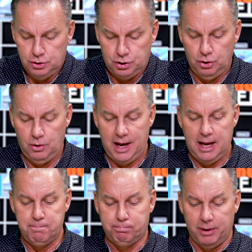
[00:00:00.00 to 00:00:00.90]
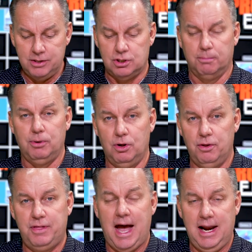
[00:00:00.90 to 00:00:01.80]
to a
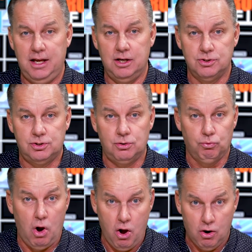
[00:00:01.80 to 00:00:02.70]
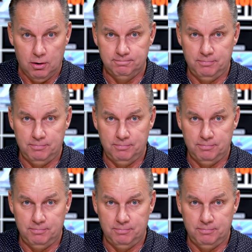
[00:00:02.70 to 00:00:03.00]
principle that is wrong,